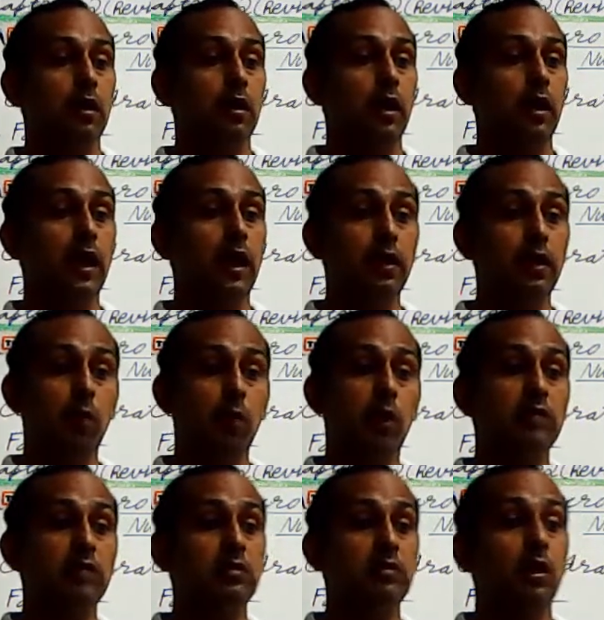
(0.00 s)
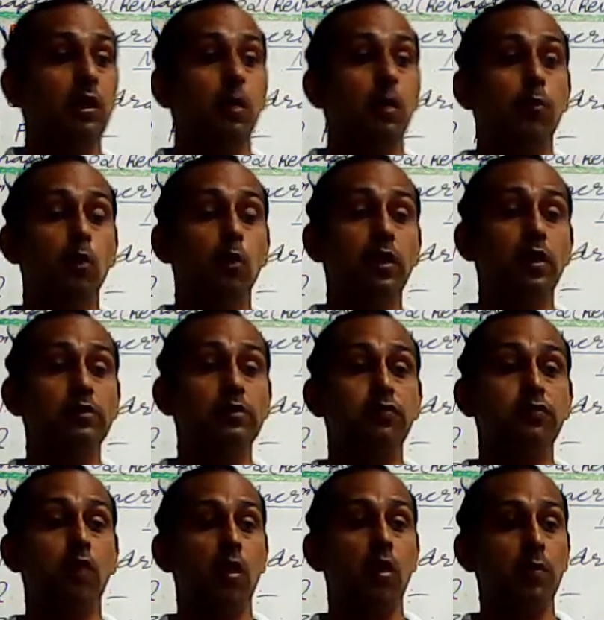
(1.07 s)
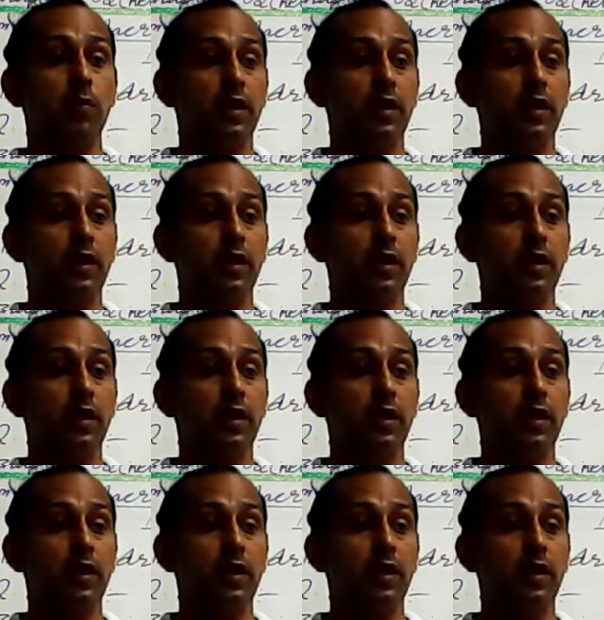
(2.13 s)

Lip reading: antibodies. Proteins from